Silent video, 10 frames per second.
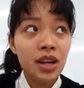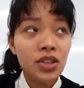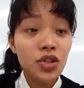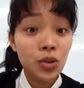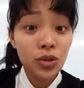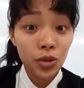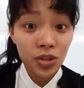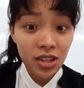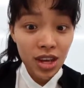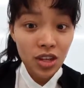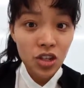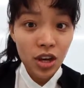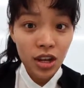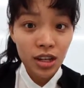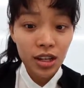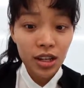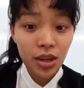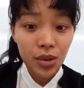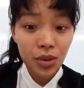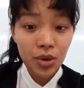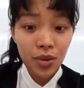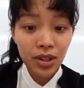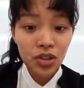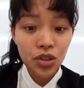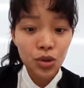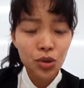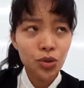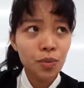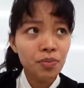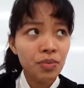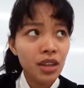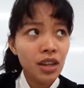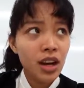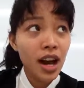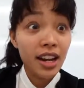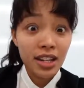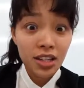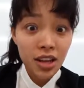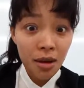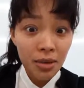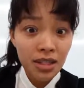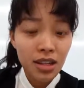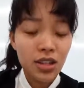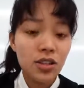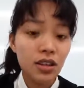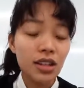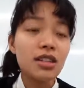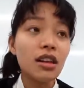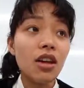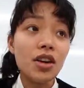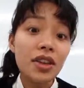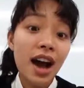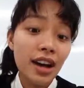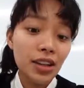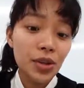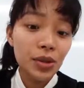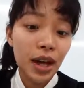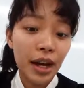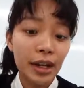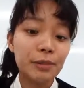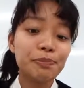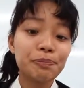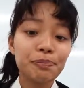Juso Station, we went to Arashiyama Station. It's along the Hankyu line.